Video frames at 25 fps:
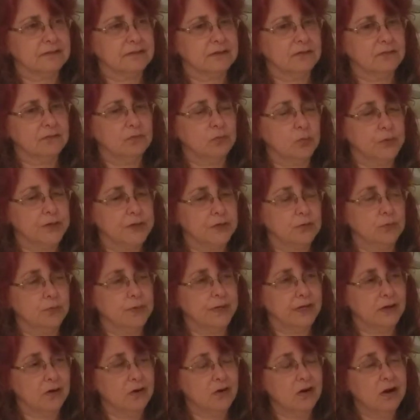of where
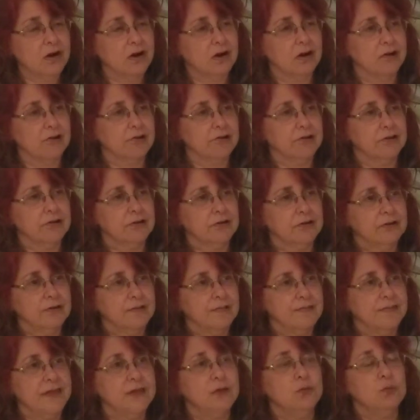we are,
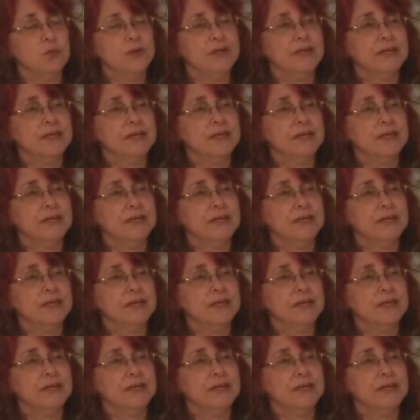then we